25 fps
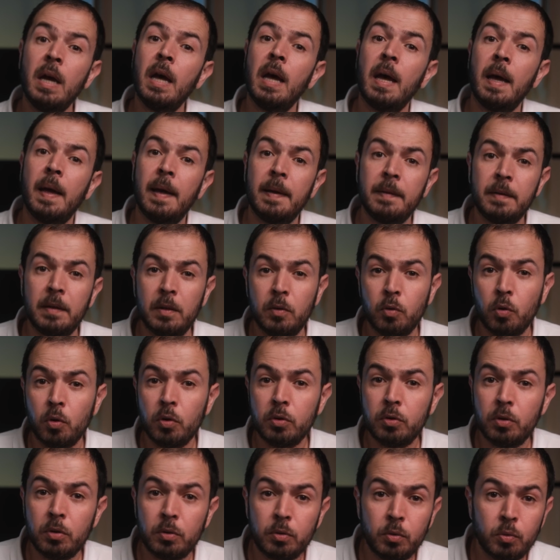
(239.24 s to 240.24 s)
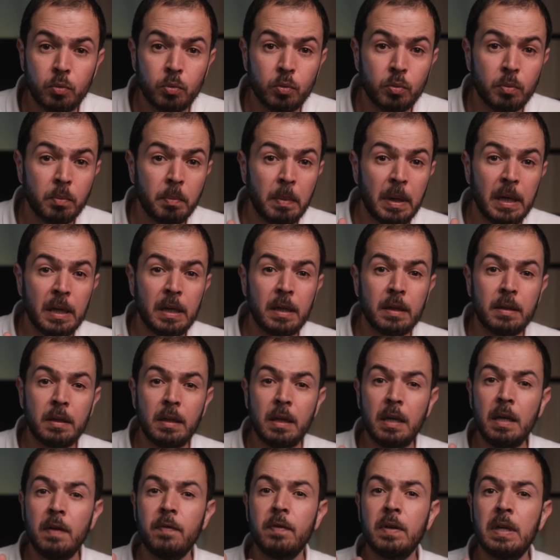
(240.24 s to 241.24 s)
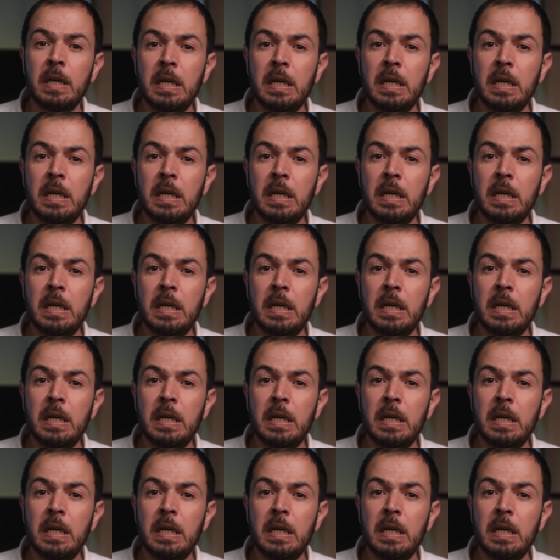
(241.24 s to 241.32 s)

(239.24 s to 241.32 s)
And in order to make it even